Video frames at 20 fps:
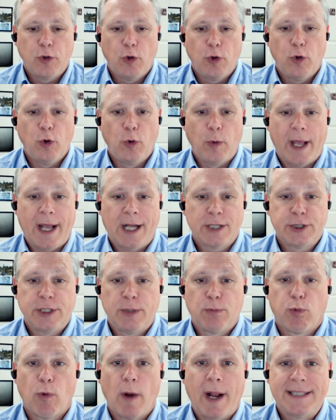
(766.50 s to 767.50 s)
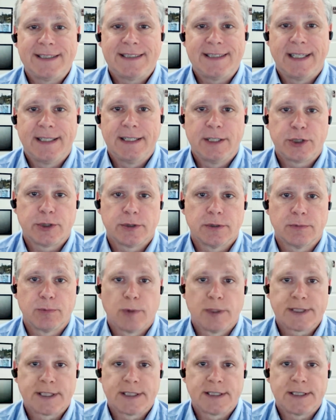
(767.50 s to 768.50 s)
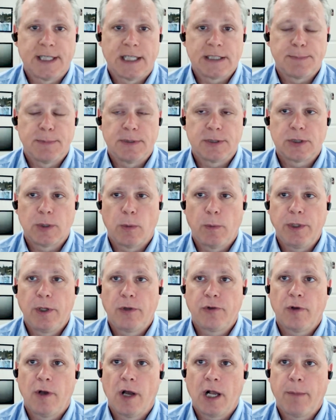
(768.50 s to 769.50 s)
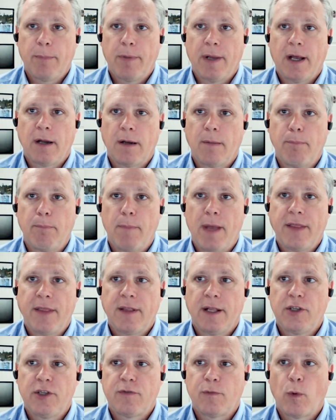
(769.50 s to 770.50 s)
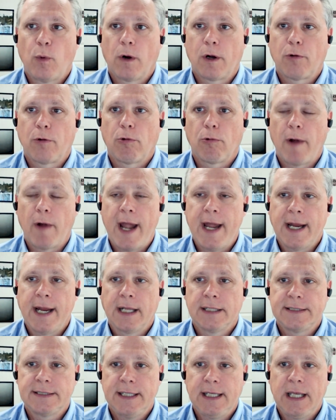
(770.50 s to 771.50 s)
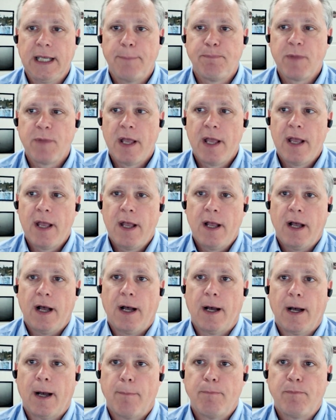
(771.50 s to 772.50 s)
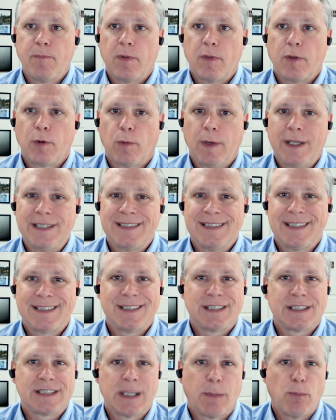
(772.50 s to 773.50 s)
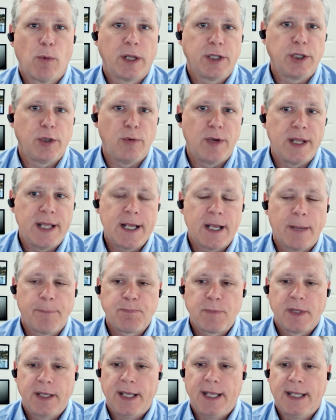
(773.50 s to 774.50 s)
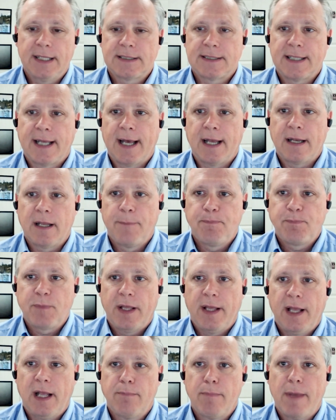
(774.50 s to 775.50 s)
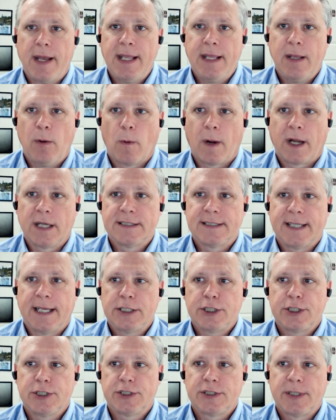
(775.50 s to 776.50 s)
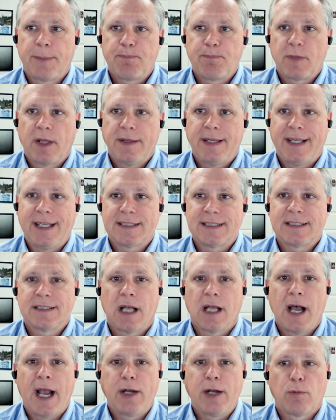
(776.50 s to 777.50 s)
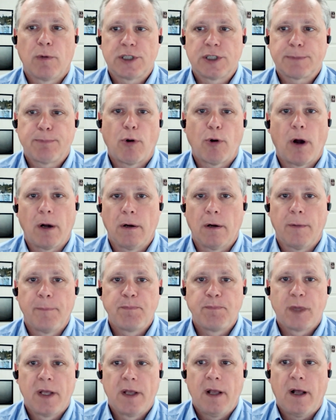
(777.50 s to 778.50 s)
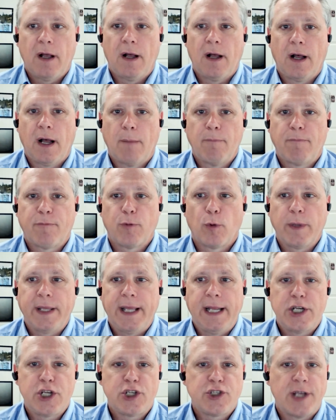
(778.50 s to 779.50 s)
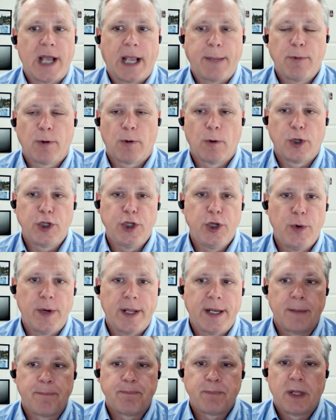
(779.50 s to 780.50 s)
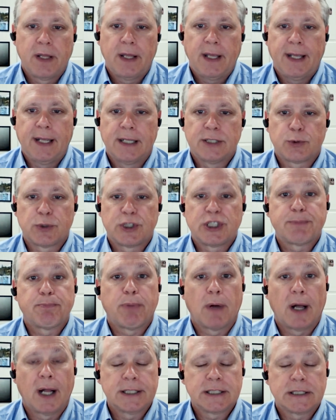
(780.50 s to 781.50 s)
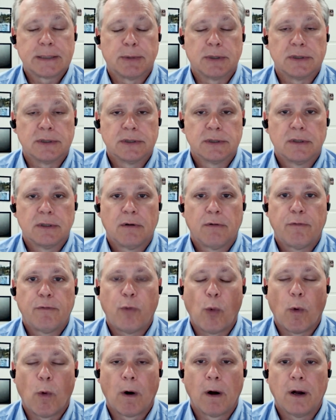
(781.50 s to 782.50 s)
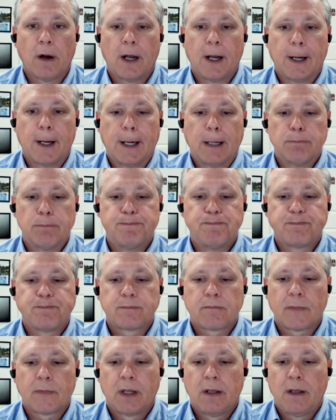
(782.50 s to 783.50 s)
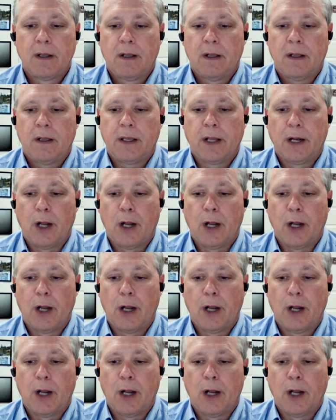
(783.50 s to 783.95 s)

who actually writes the initial risk assessment. So when you talk about methods for creating a team, um, the reason this is somewhat unique is that in many organizations, the assigned risk partner um, for each segment or unit is responsible for um, you